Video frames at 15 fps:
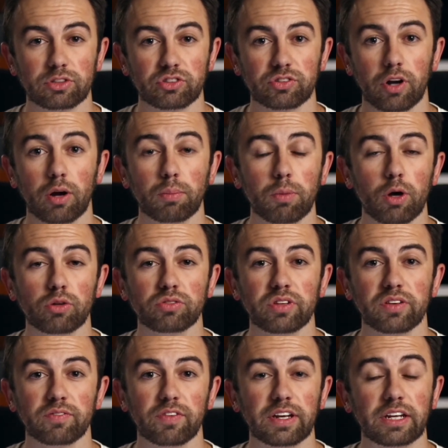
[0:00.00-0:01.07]
Start
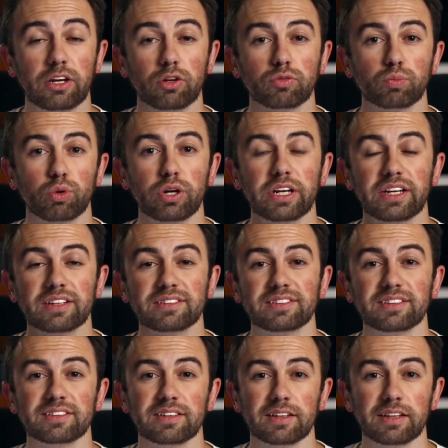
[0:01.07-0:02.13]
posting videos pretty
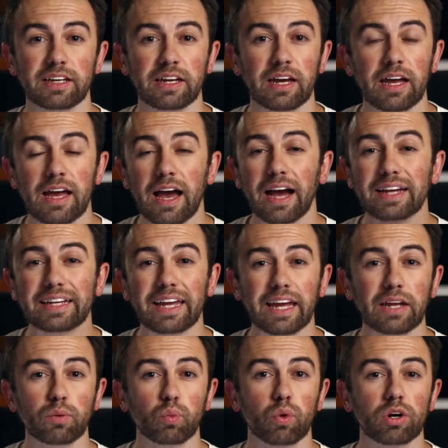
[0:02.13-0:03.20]
consistently.
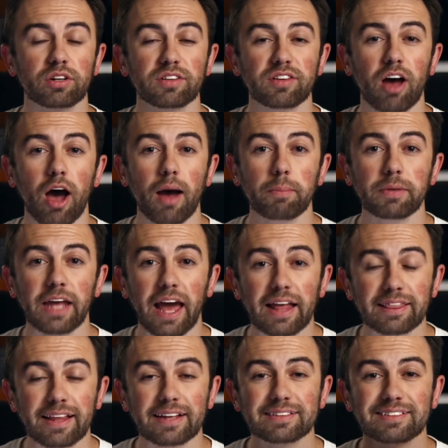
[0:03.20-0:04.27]
Again, we're topped
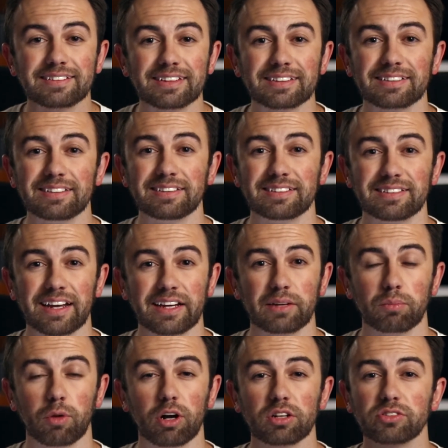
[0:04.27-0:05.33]
at that
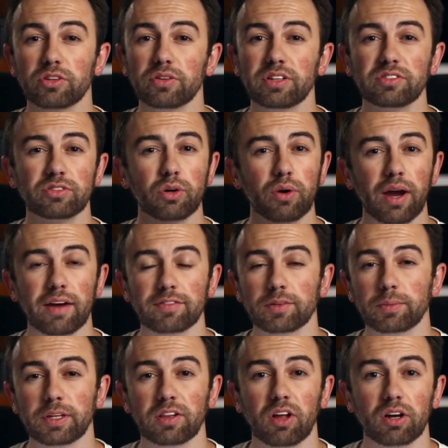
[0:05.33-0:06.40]
60-second mark, so these don't have to
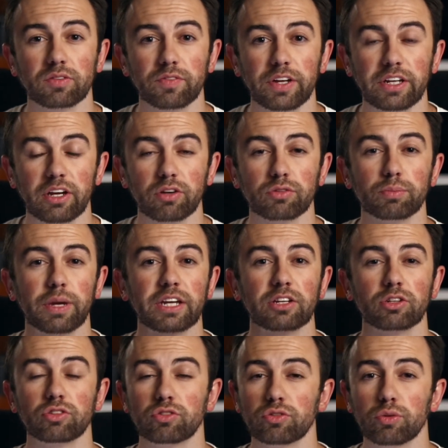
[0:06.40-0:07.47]
be long videos.
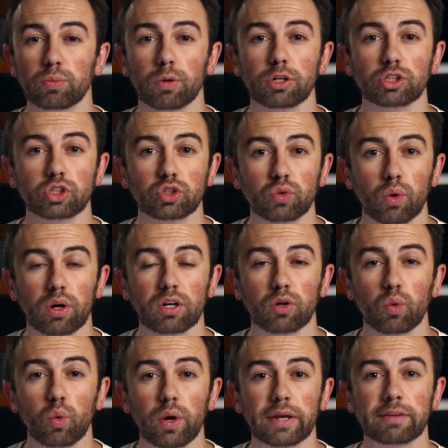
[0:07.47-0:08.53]
Make super short,
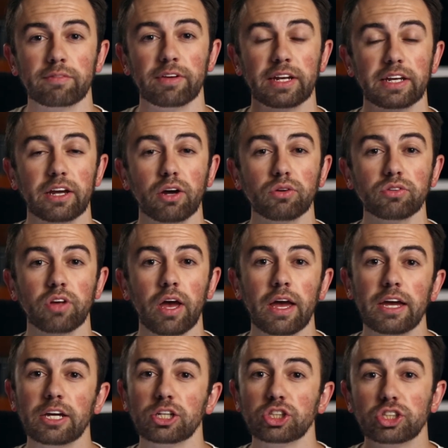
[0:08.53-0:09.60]
quick videos.
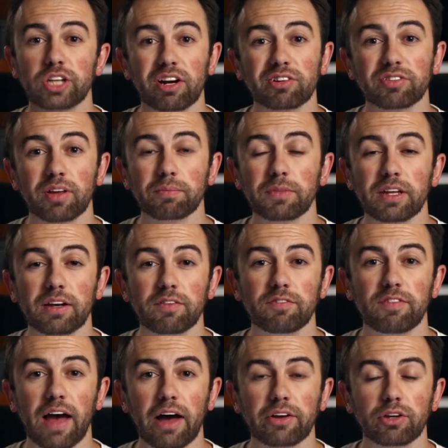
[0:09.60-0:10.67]
Share something of
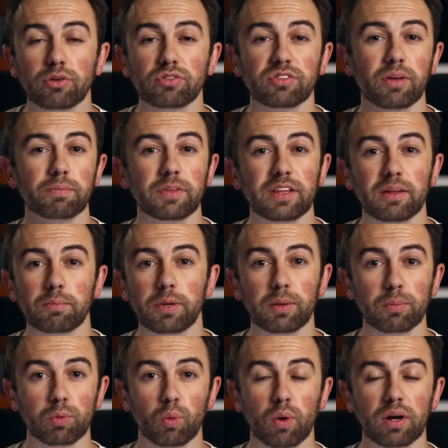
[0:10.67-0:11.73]
value, something that
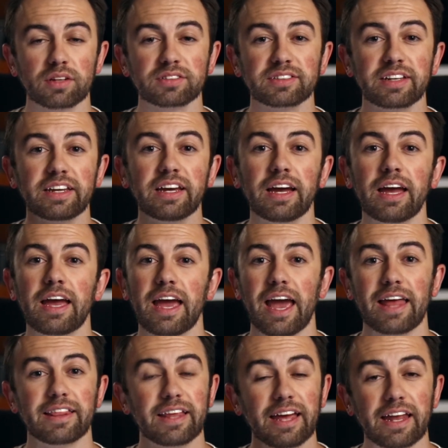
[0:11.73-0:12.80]
people want to see,
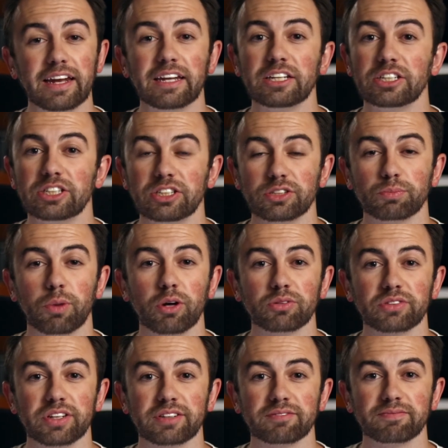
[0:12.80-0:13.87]
and then just
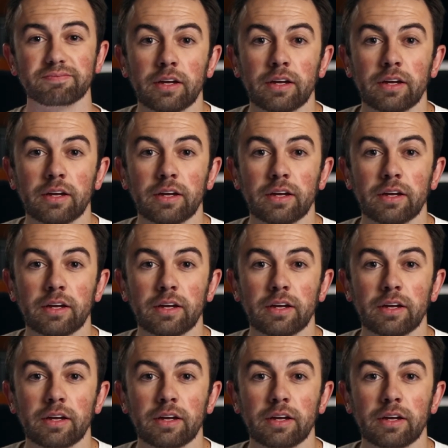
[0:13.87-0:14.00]
post it.